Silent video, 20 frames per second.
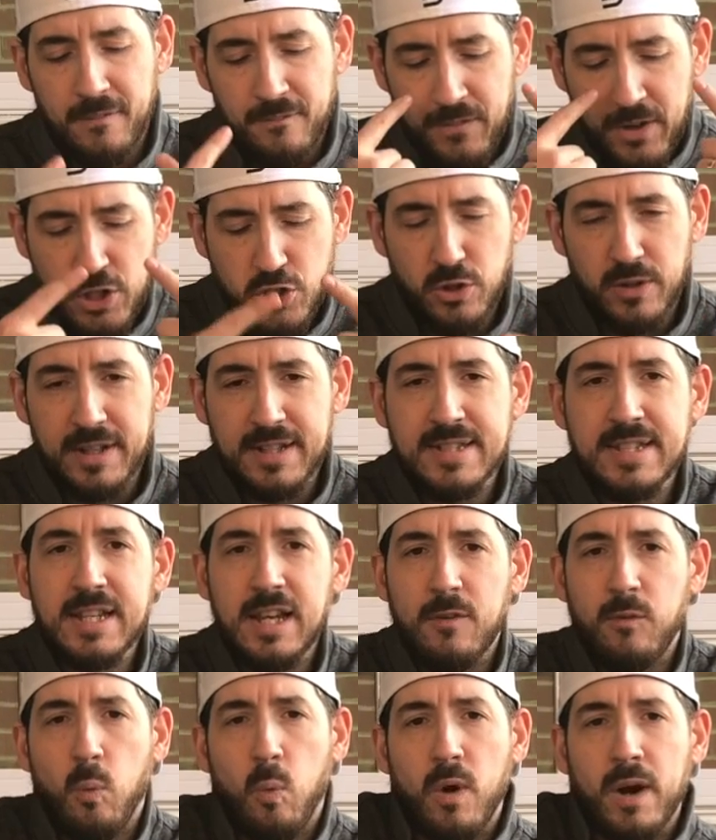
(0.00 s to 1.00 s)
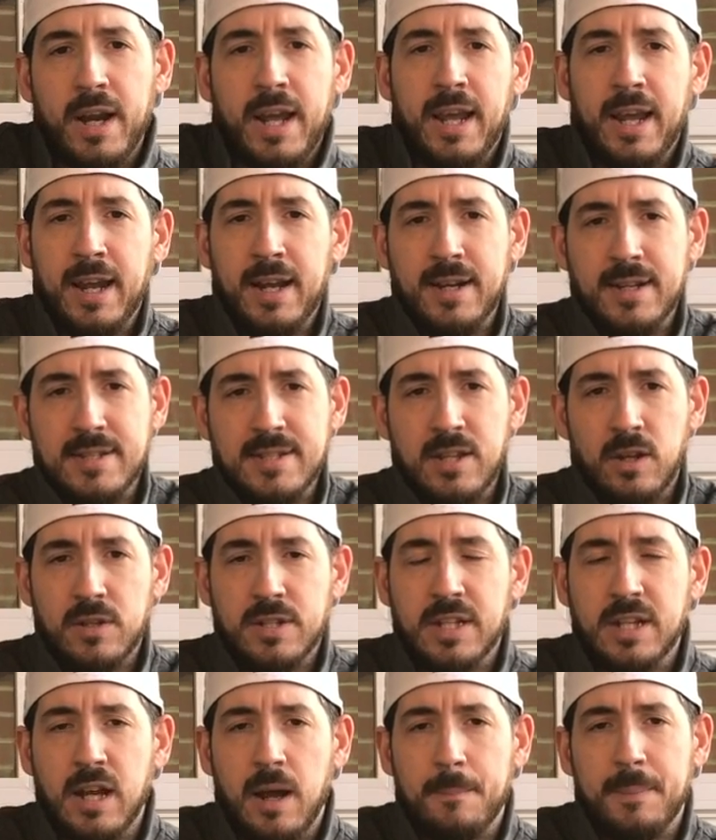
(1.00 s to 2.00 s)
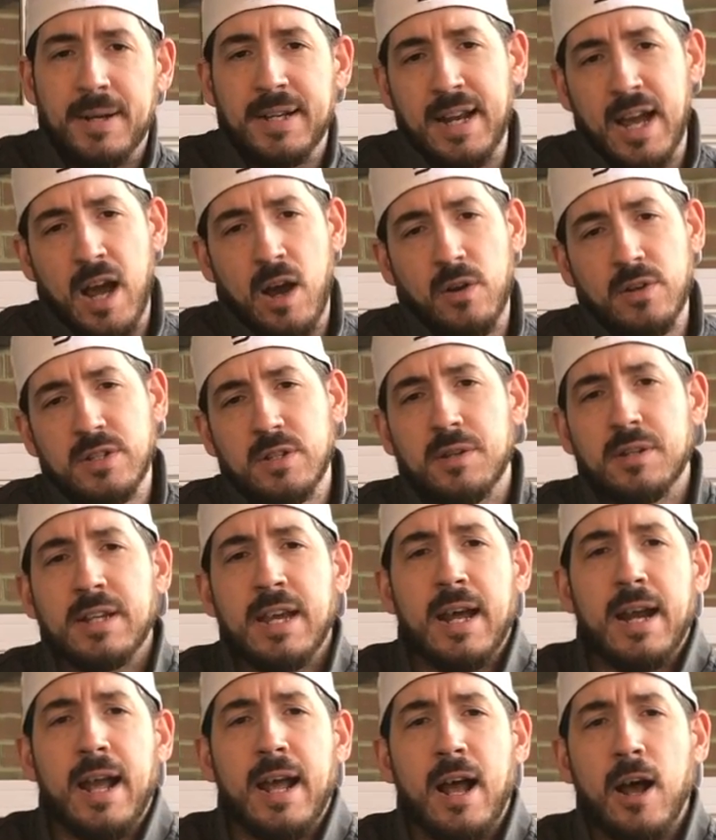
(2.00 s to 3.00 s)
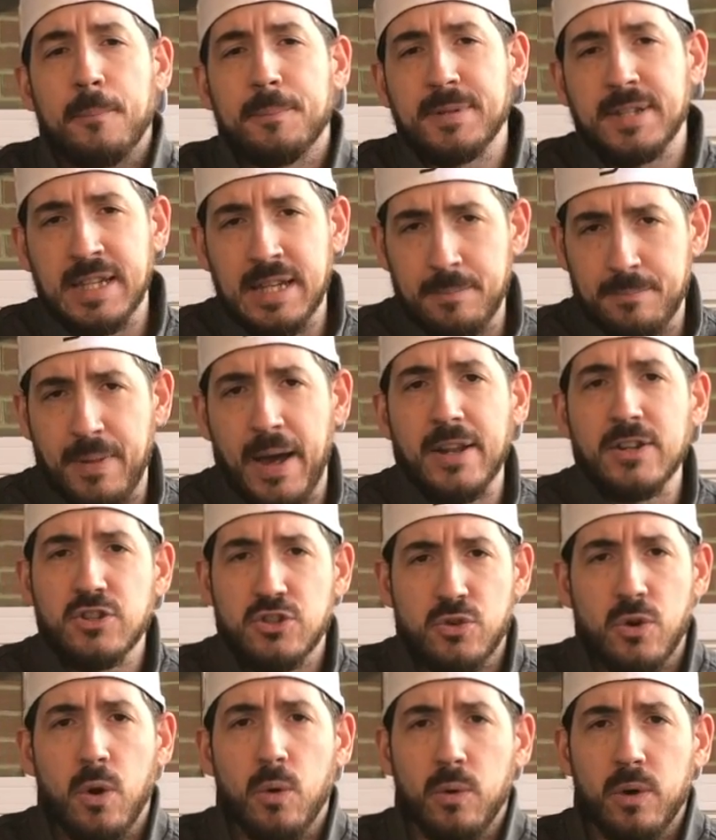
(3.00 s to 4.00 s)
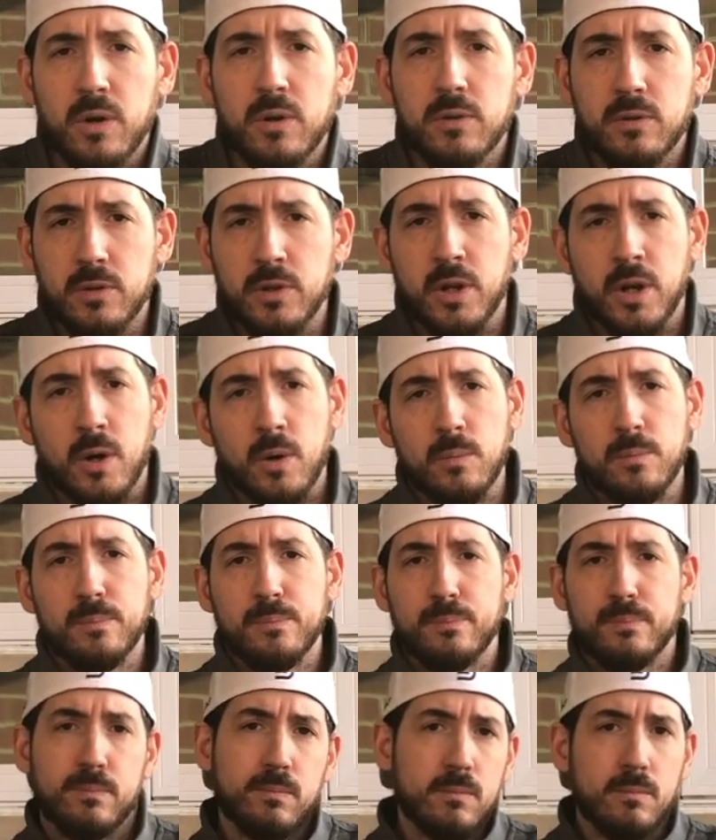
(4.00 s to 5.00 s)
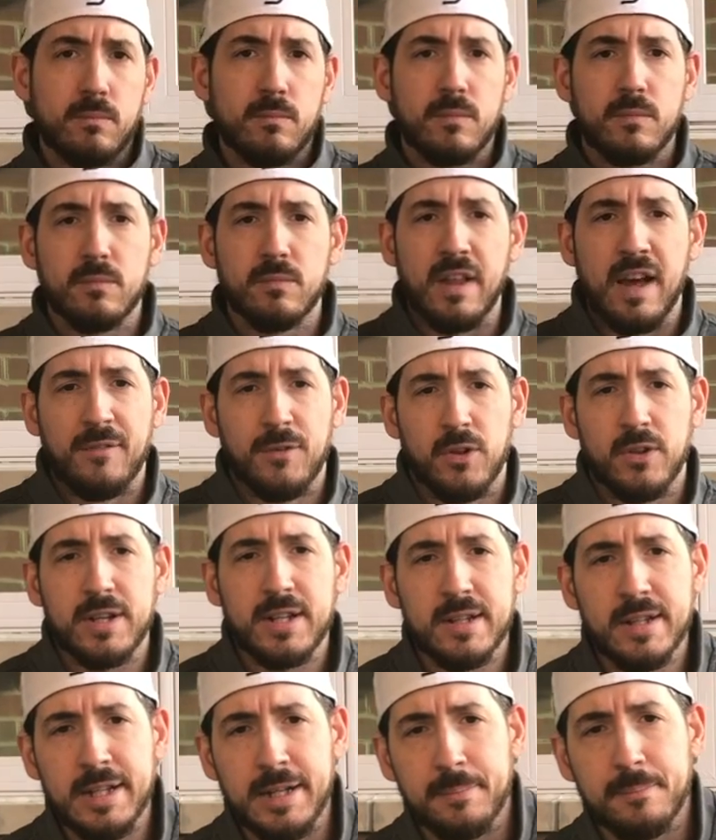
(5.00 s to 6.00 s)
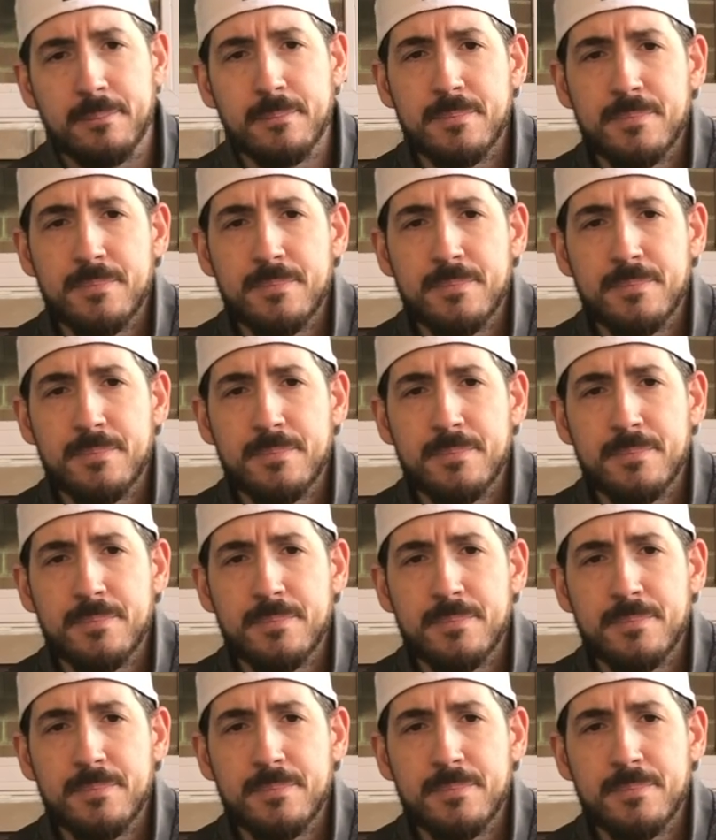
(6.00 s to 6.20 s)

to visually see if one hand is tilting up and down, so it kind of helps keep that stroke, level and clean.